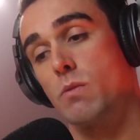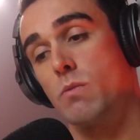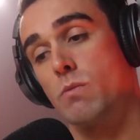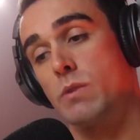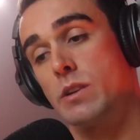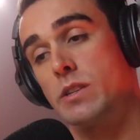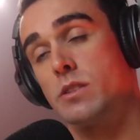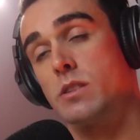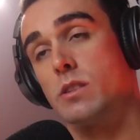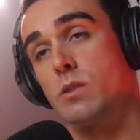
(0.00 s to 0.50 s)

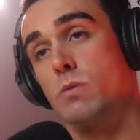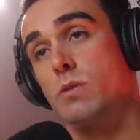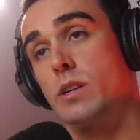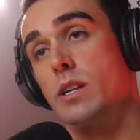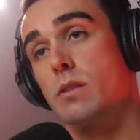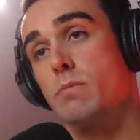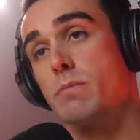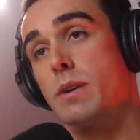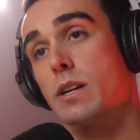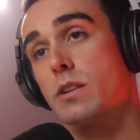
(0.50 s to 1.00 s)
we still
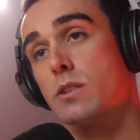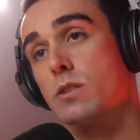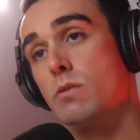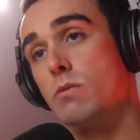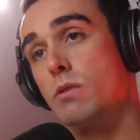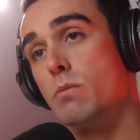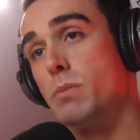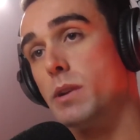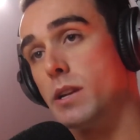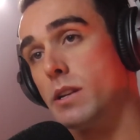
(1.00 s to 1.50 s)
need to make sure
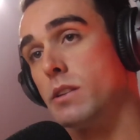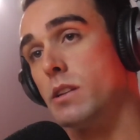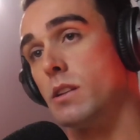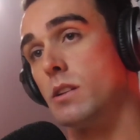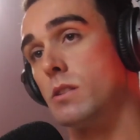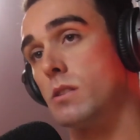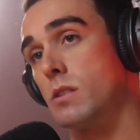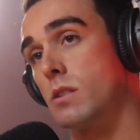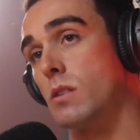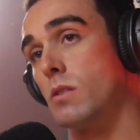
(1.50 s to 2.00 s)
we're being
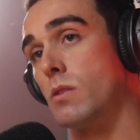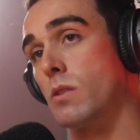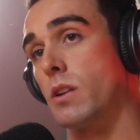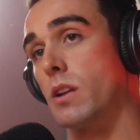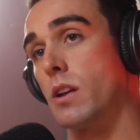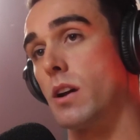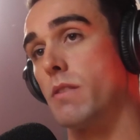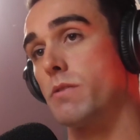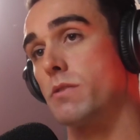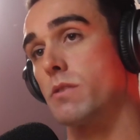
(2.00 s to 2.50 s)
diligent and
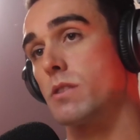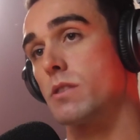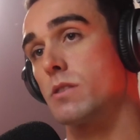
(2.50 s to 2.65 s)
looking after